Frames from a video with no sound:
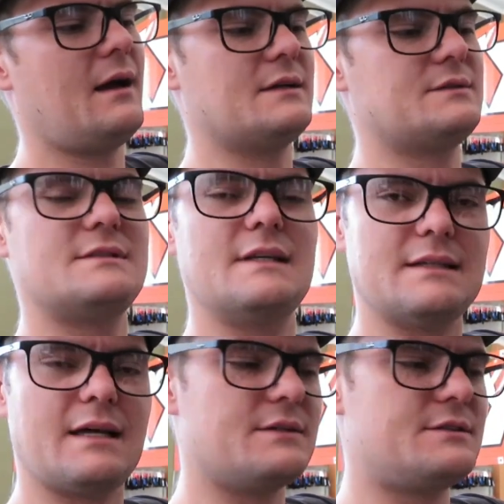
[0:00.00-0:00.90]
I saw
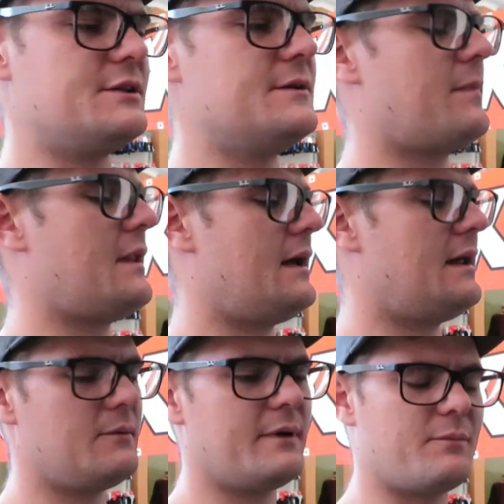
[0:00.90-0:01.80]

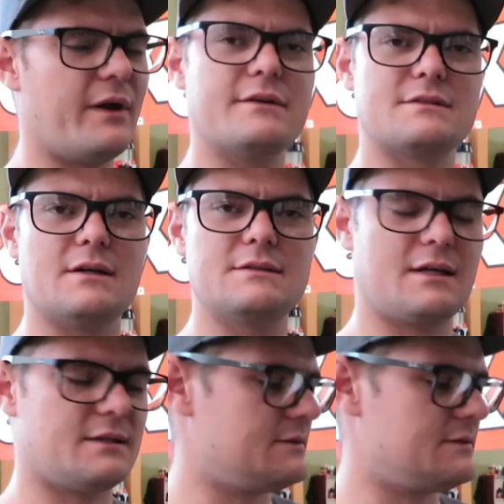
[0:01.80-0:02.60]
60802, and then when the bearings got here